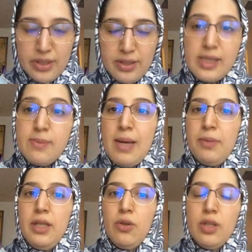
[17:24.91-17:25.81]
this
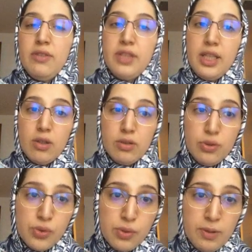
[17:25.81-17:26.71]
mapping, or if they
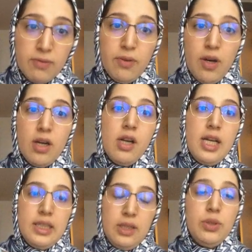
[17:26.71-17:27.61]
used to be far,
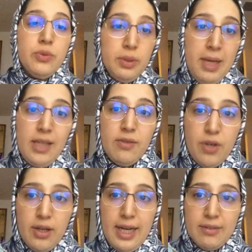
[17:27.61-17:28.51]
they will remain
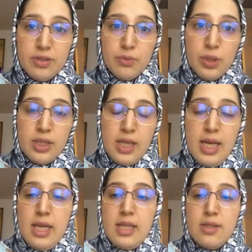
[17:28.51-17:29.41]
far afterward.
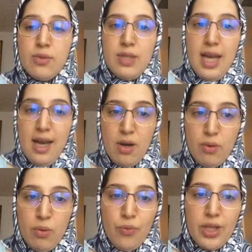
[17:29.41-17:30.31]
So now
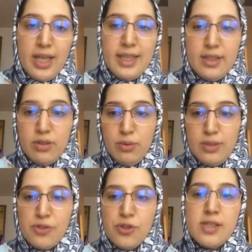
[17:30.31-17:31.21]
what I can do
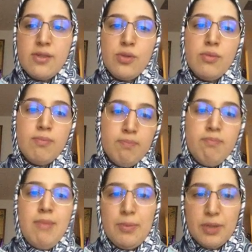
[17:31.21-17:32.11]
is just to
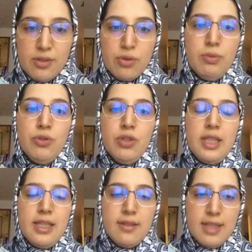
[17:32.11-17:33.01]
map the distribution
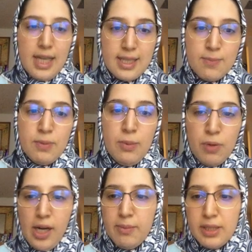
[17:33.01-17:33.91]
and test P
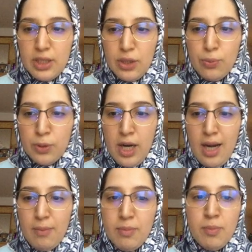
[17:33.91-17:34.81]
prime and Q prime